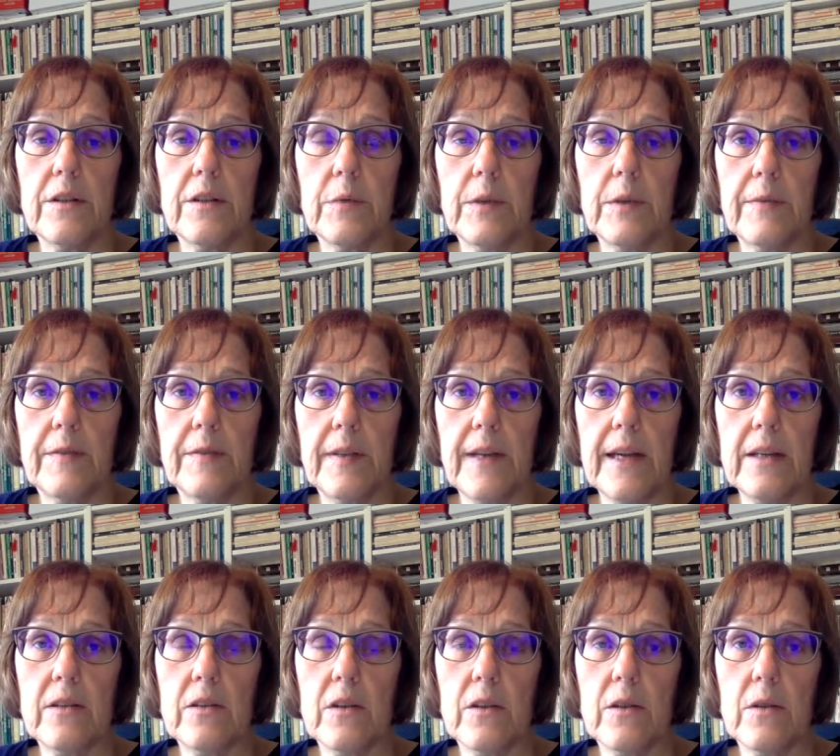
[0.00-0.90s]

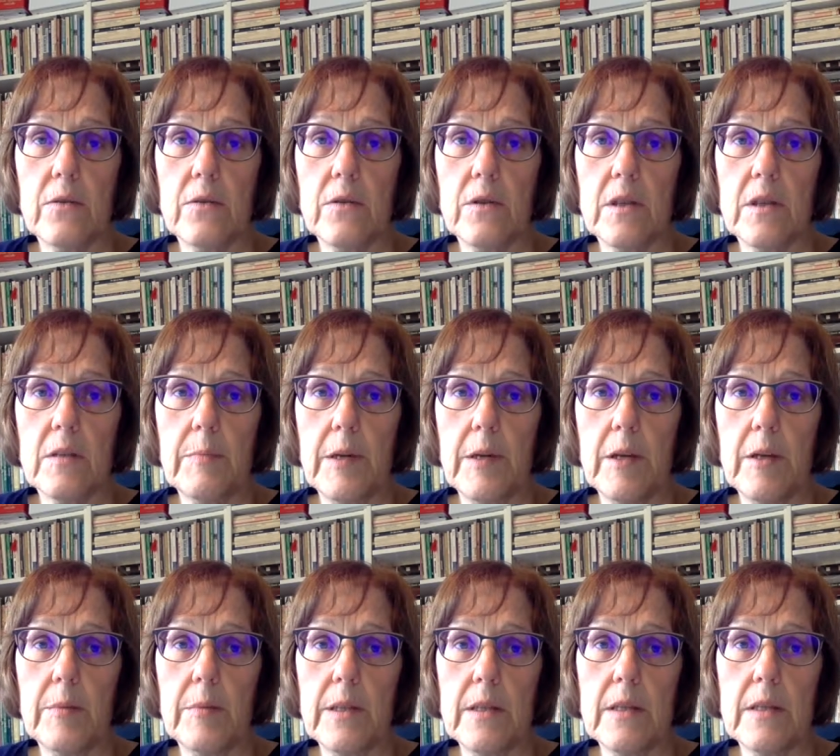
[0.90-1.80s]
reflect on those
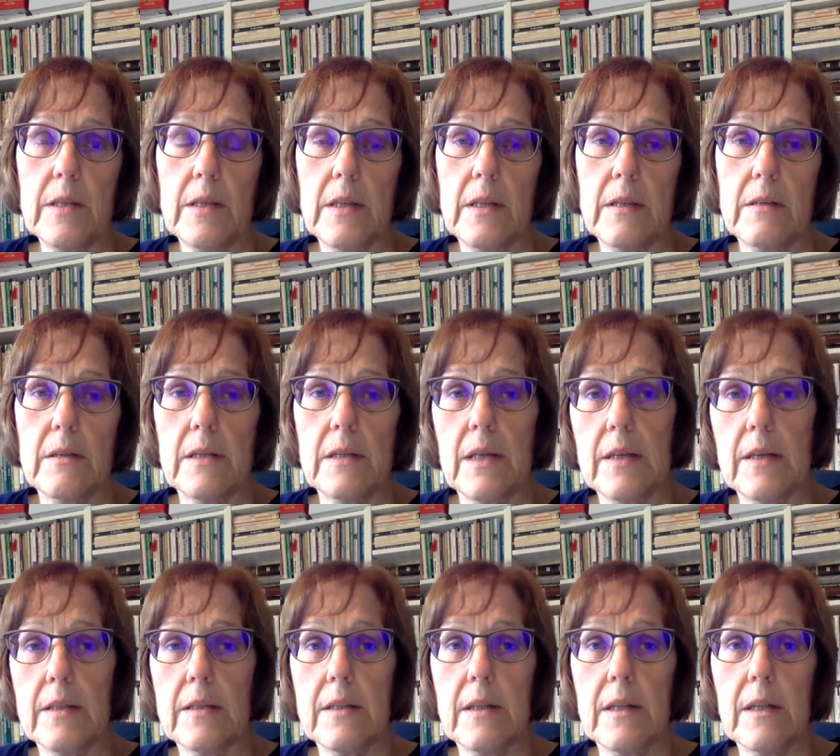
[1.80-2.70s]
experiments and
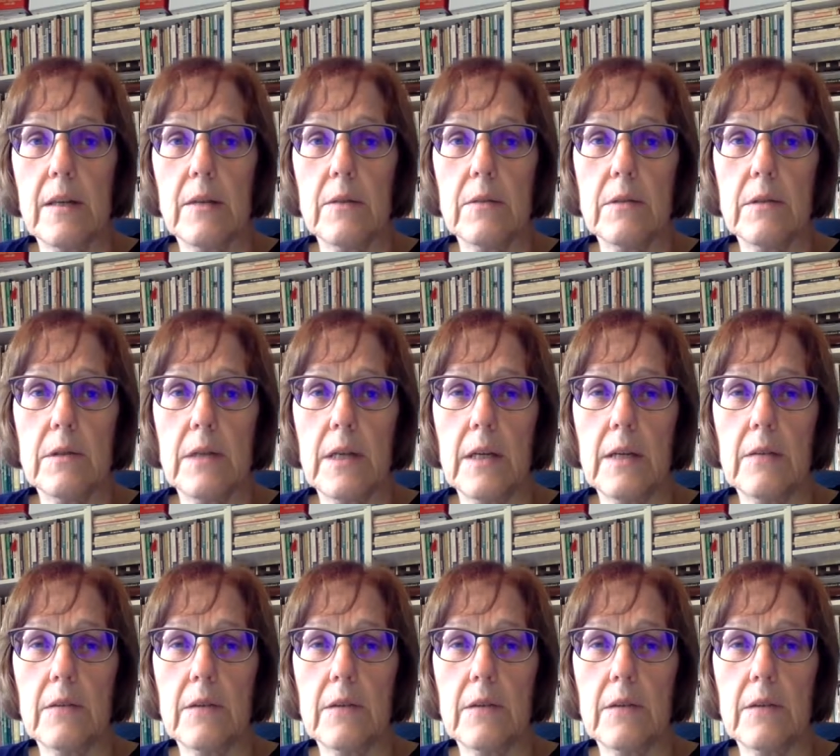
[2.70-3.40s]
testing out, saying,